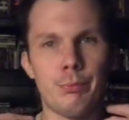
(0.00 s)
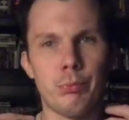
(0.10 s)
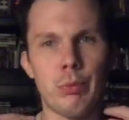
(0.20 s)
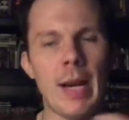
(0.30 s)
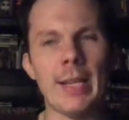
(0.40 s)

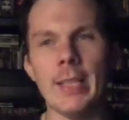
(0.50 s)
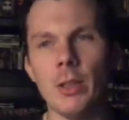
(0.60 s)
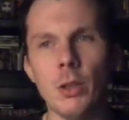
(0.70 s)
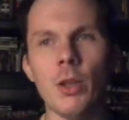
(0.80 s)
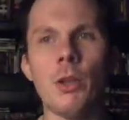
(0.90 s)
raggedy
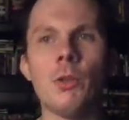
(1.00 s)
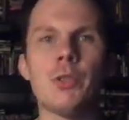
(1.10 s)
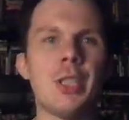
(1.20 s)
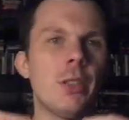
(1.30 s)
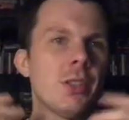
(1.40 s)
clothes,
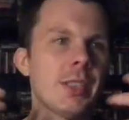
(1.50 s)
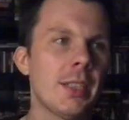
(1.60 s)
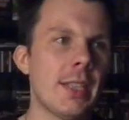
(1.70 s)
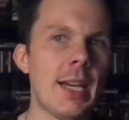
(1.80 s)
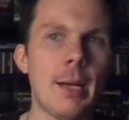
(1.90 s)
she looks
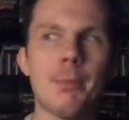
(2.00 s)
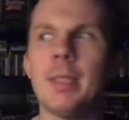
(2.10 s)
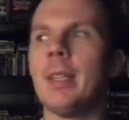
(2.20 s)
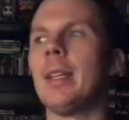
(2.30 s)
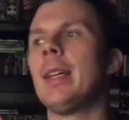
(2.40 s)
unkempt.
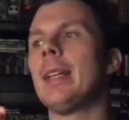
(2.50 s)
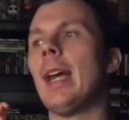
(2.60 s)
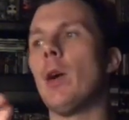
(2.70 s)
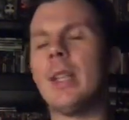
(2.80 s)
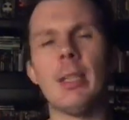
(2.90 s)

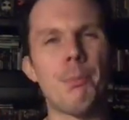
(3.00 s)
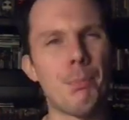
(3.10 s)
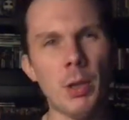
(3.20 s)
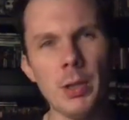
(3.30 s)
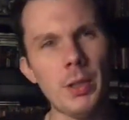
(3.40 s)
Now, in the
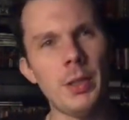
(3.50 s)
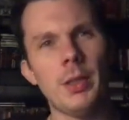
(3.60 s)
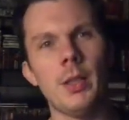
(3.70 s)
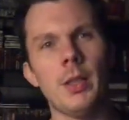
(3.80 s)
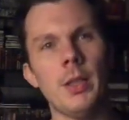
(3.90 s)
book,
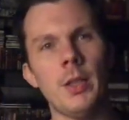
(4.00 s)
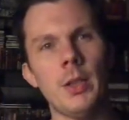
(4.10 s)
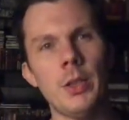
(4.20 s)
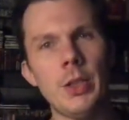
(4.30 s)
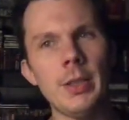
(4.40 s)

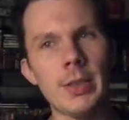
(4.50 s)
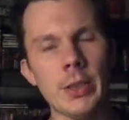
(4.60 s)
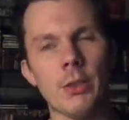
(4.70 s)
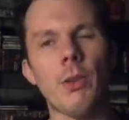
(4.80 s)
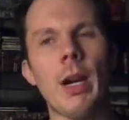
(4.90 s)
she's
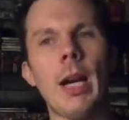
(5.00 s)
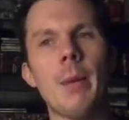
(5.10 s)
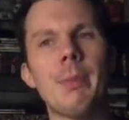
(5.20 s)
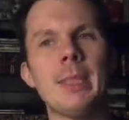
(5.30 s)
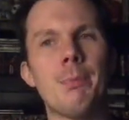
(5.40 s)

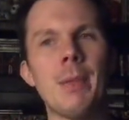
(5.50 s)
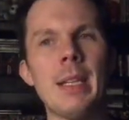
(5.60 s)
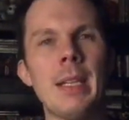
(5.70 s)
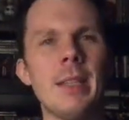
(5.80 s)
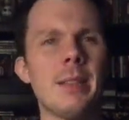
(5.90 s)
described as
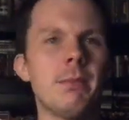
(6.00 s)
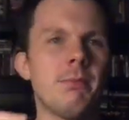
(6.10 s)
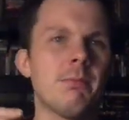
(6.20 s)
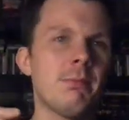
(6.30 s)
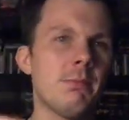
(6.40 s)
being
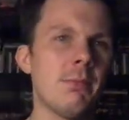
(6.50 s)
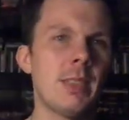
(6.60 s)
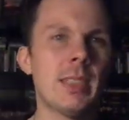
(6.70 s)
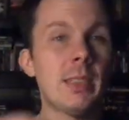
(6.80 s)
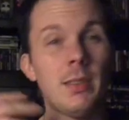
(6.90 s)

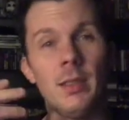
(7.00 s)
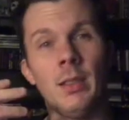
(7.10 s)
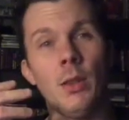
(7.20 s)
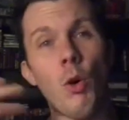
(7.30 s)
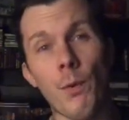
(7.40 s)

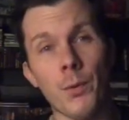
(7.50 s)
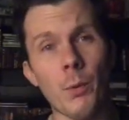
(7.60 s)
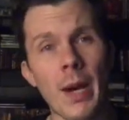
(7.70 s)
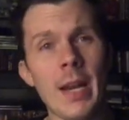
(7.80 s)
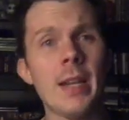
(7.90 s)
uh,
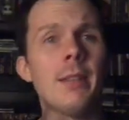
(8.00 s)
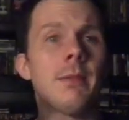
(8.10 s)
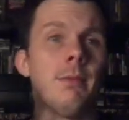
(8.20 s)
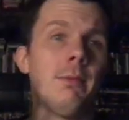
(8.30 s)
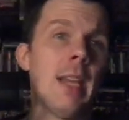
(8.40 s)
overweight,
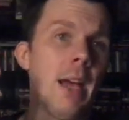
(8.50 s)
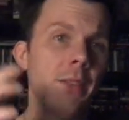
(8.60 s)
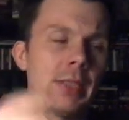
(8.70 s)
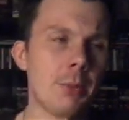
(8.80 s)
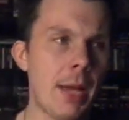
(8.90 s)
having
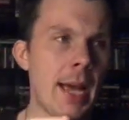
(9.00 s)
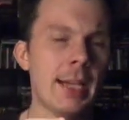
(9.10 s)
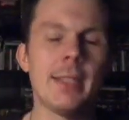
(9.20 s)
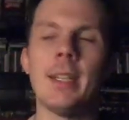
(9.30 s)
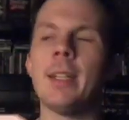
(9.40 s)
some
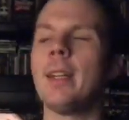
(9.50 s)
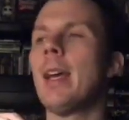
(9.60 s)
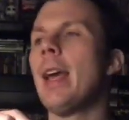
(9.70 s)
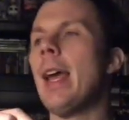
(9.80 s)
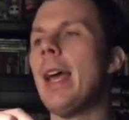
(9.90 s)
acne.
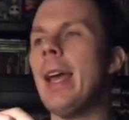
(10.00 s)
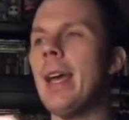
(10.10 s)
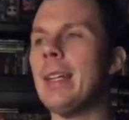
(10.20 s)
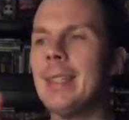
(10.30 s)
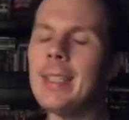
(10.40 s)

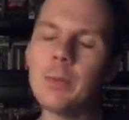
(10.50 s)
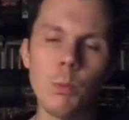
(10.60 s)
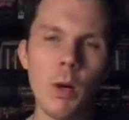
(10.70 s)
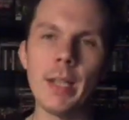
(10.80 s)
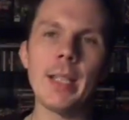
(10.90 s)
And this
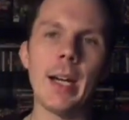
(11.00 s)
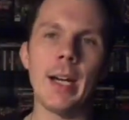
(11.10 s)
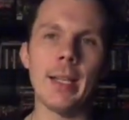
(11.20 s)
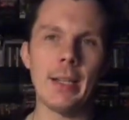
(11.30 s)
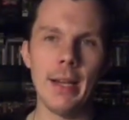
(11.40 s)
one
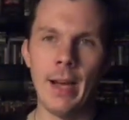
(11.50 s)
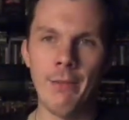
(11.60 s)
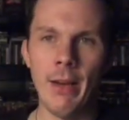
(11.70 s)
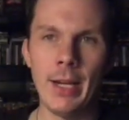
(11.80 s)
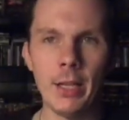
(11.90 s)
guy I've
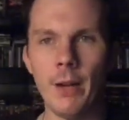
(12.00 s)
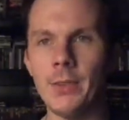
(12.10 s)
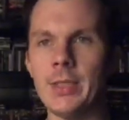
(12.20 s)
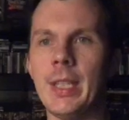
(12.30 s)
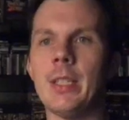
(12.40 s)
had a
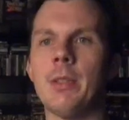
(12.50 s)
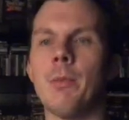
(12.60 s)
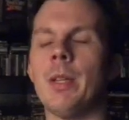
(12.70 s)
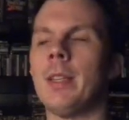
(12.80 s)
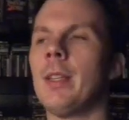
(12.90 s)
conversation
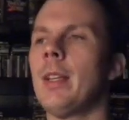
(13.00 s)
with,